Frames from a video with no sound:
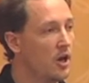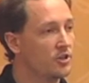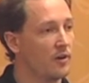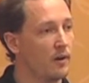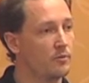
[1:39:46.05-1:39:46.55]

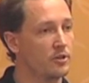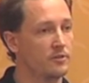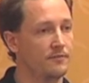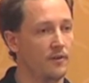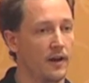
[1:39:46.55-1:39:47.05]
So I wanted
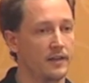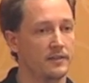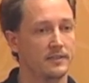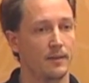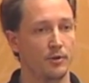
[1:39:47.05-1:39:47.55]
to find
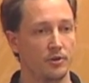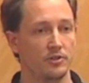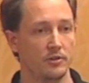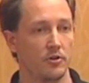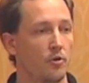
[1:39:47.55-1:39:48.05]
someone
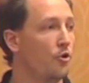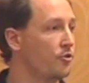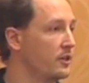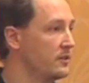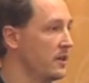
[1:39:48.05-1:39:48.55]
else that had
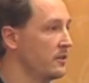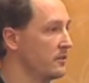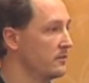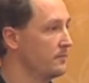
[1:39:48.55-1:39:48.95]
already done it